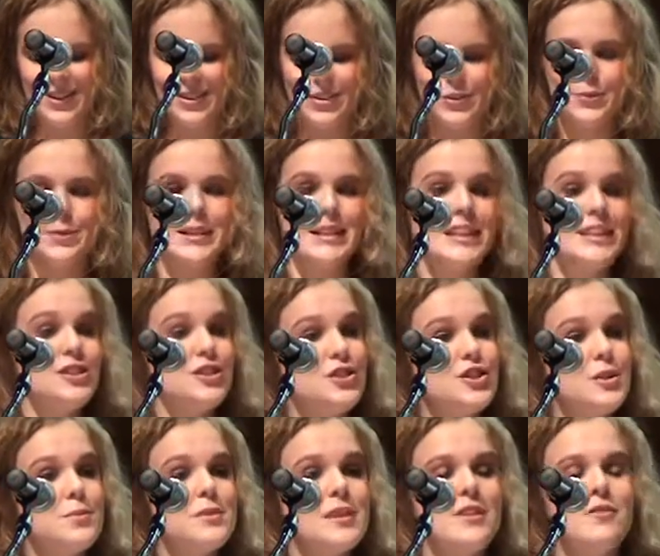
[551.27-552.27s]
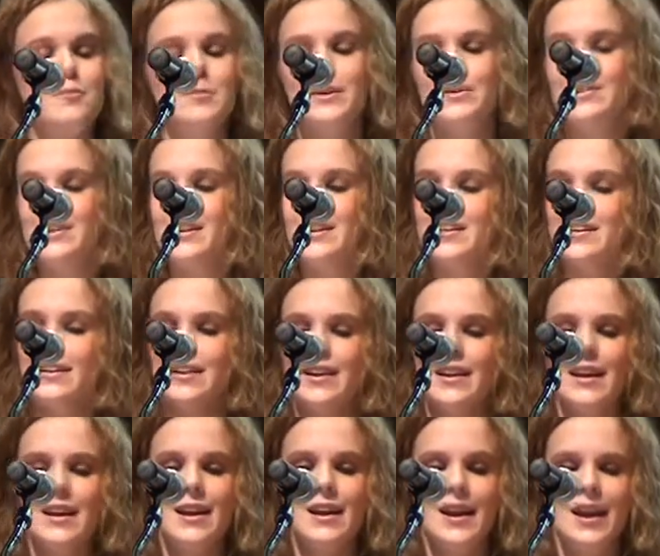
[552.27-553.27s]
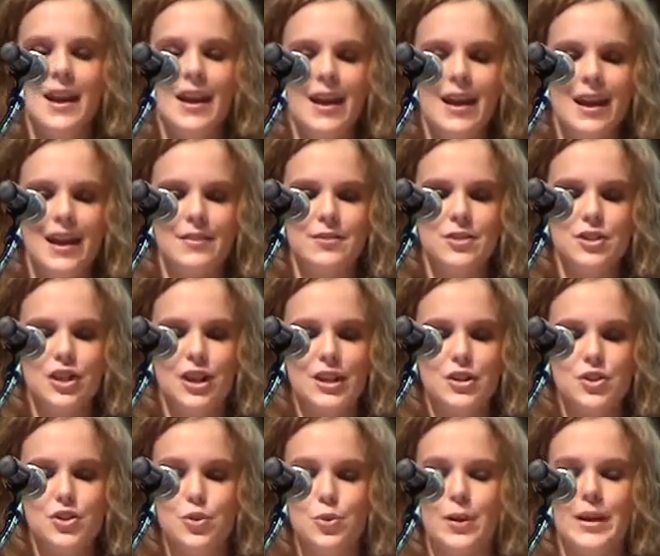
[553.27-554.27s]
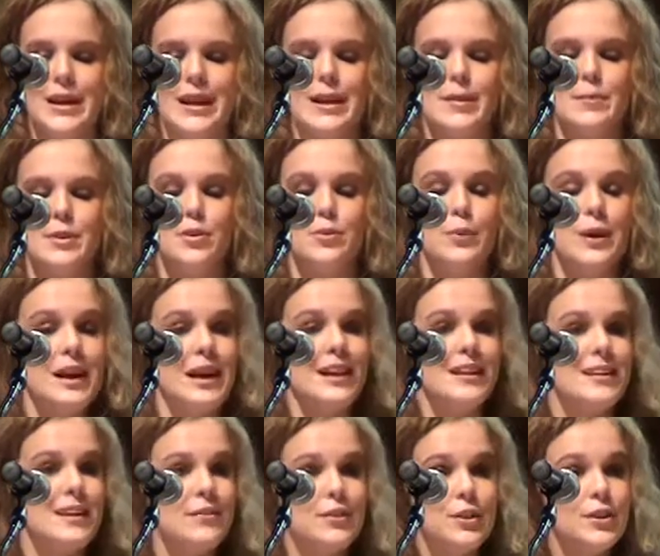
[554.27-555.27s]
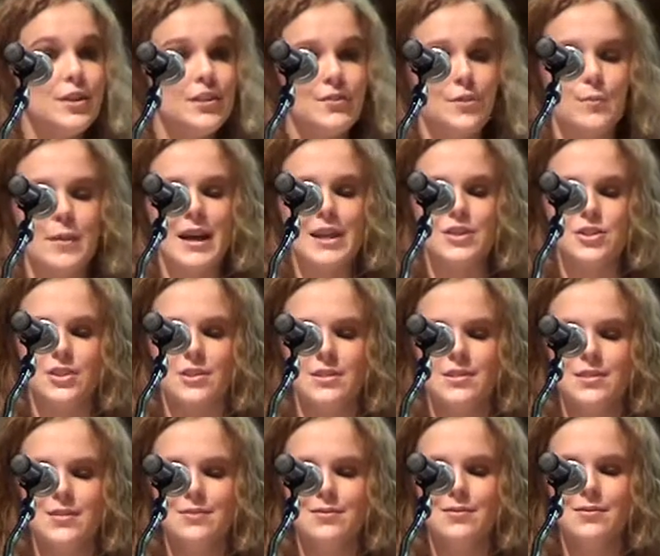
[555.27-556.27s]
The relationships I've built here have changed who I am in a way I never could have imagined.